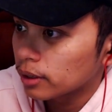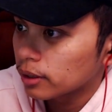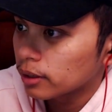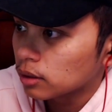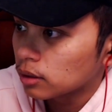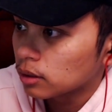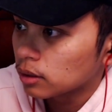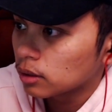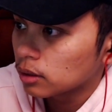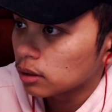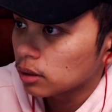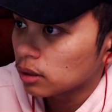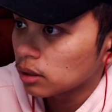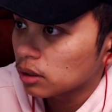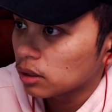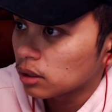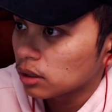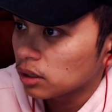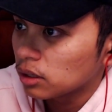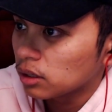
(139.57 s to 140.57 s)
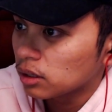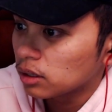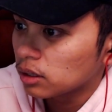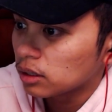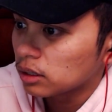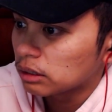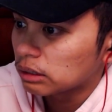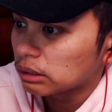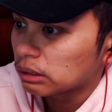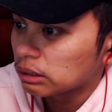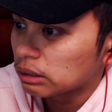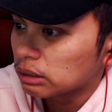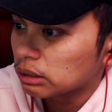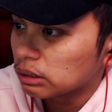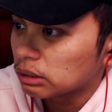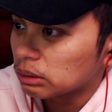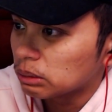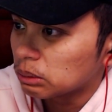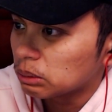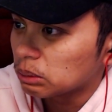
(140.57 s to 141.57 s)

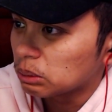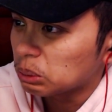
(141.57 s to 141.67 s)
Nobody speaks.